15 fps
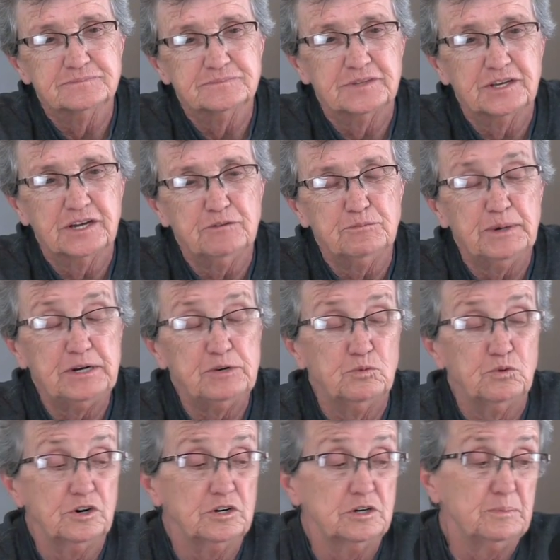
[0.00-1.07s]
everybody
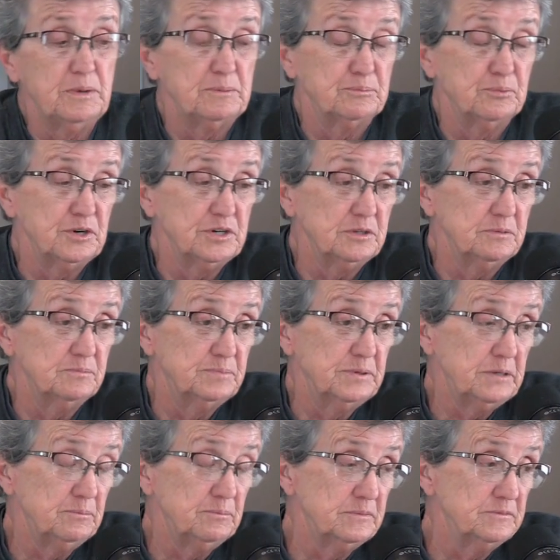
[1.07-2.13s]
worried about Brenda
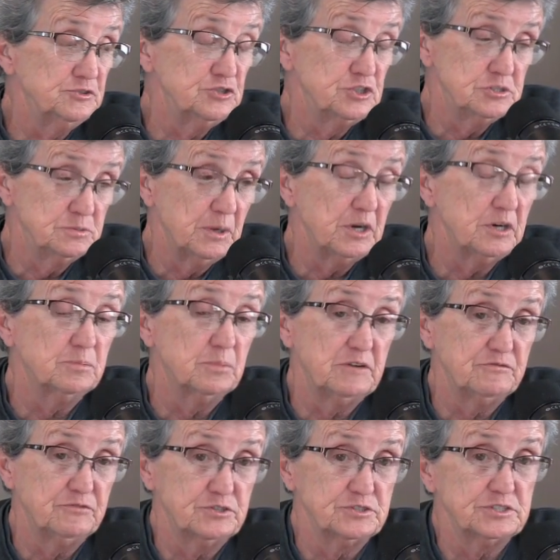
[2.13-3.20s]
being. She's married my
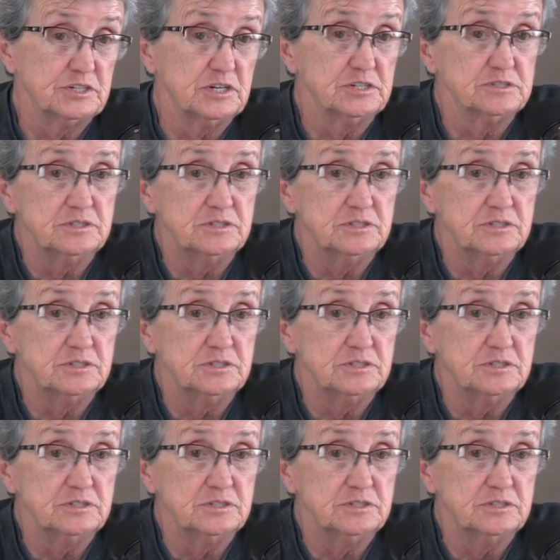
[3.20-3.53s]
first cousin,